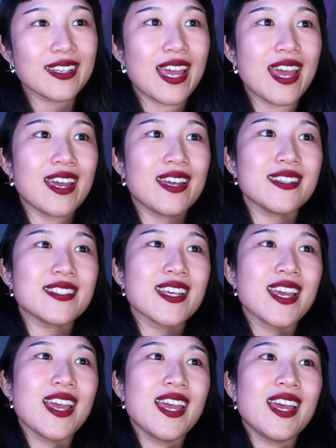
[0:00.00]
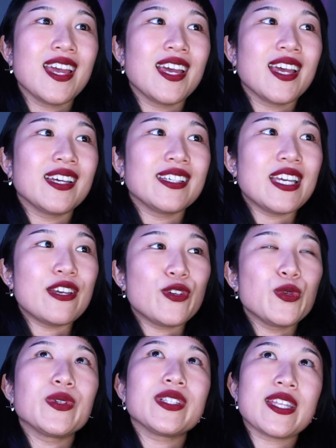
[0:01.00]
And if
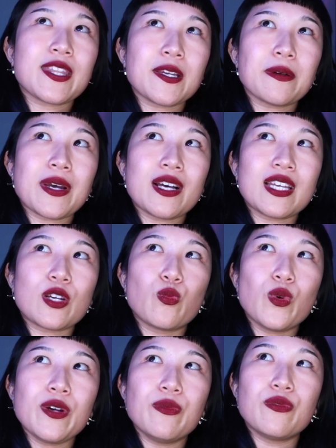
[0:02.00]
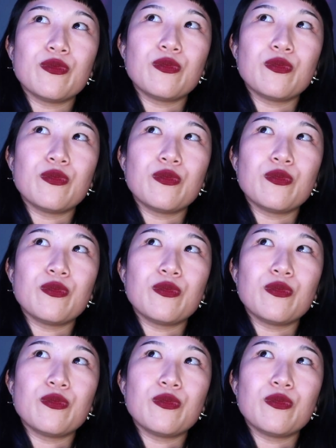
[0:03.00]
you really think about like what